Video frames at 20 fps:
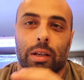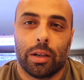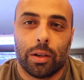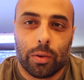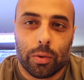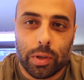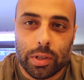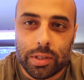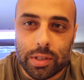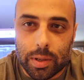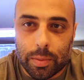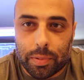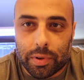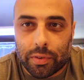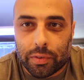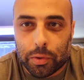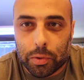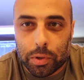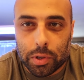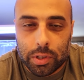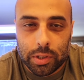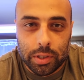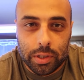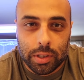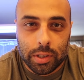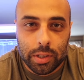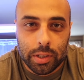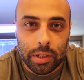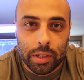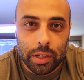What's up, everyone?
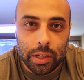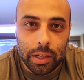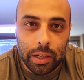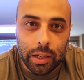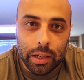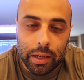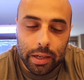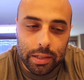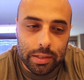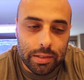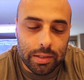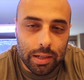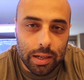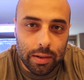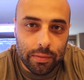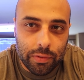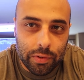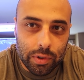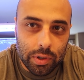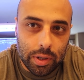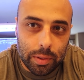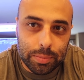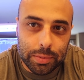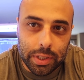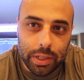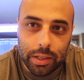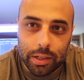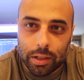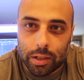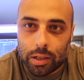It's time for an
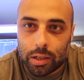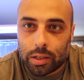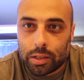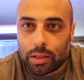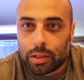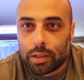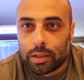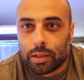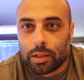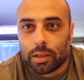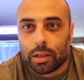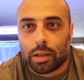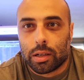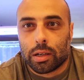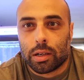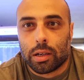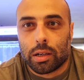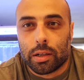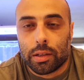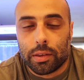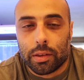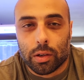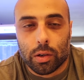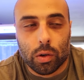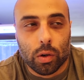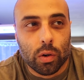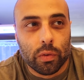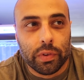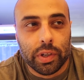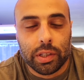update on the
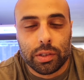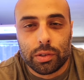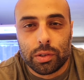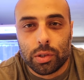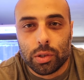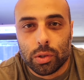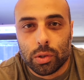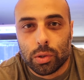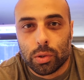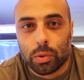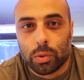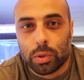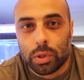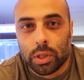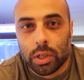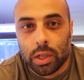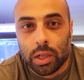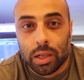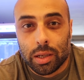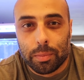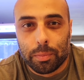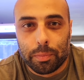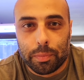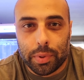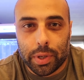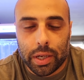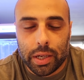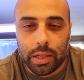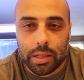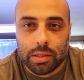OVTune
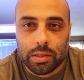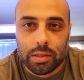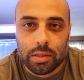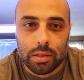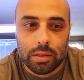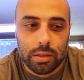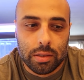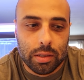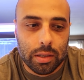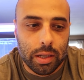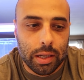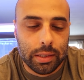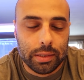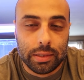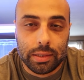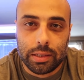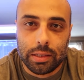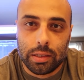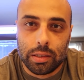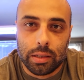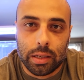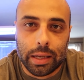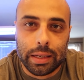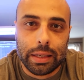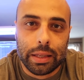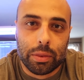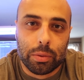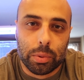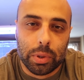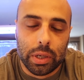base
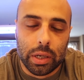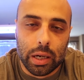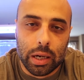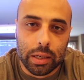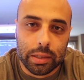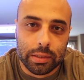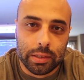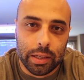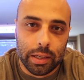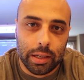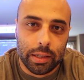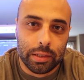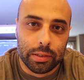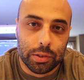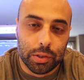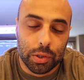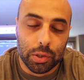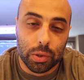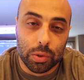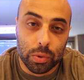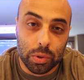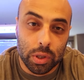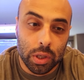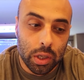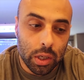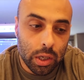93 octane tune.